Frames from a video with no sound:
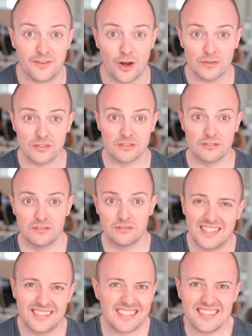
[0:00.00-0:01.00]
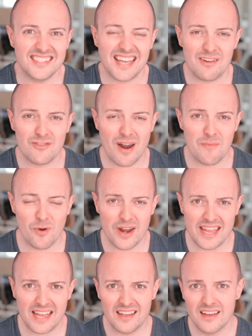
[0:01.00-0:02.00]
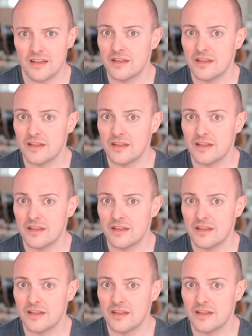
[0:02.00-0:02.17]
folks. Doesn't sound groundbreaking?